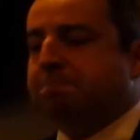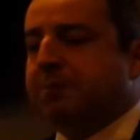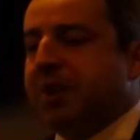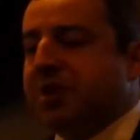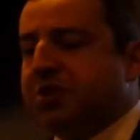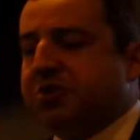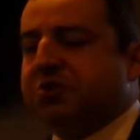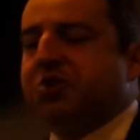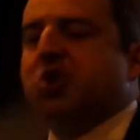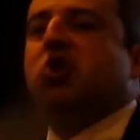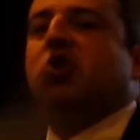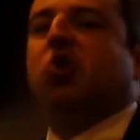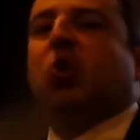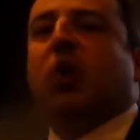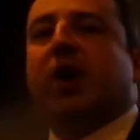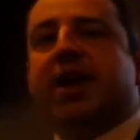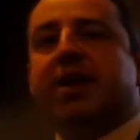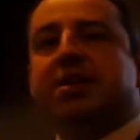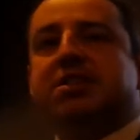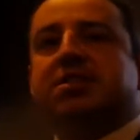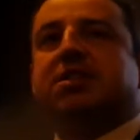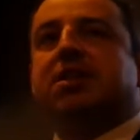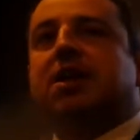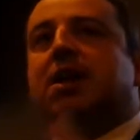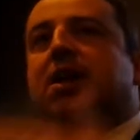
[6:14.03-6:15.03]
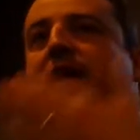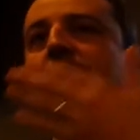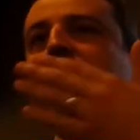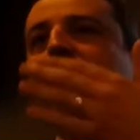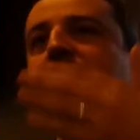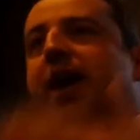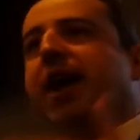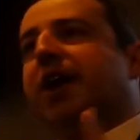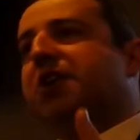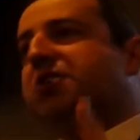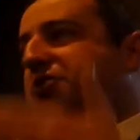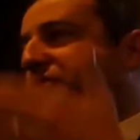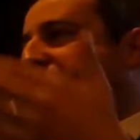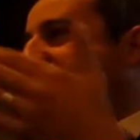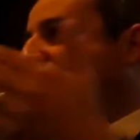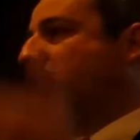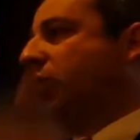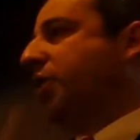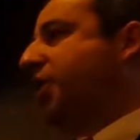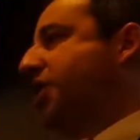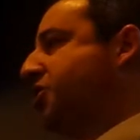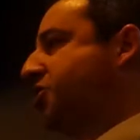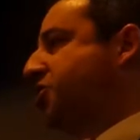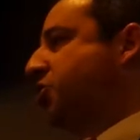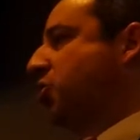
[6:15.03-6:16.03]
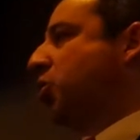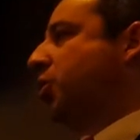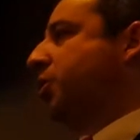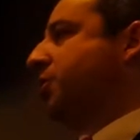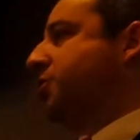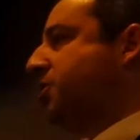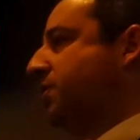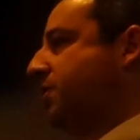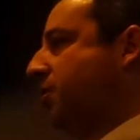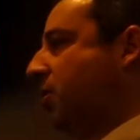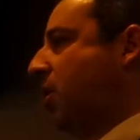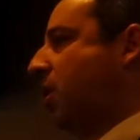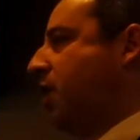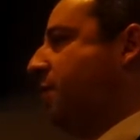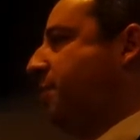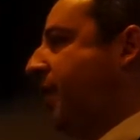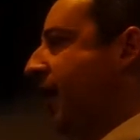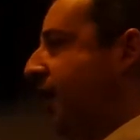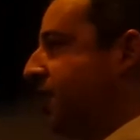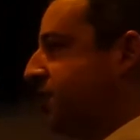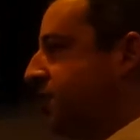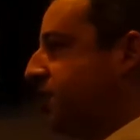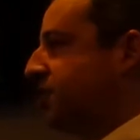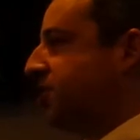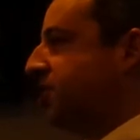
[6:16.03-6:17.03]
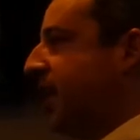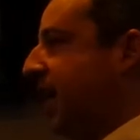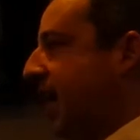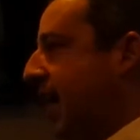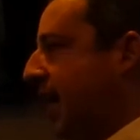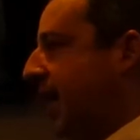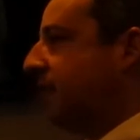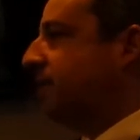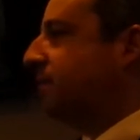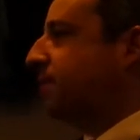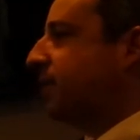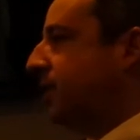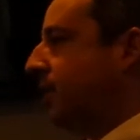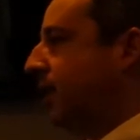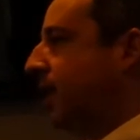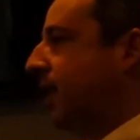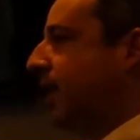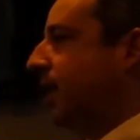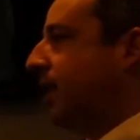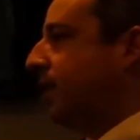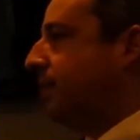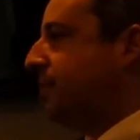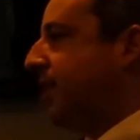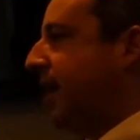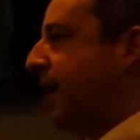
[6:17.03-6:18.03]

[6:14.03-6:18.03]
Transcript: it's just a great extra resource for our patients to have with, uh,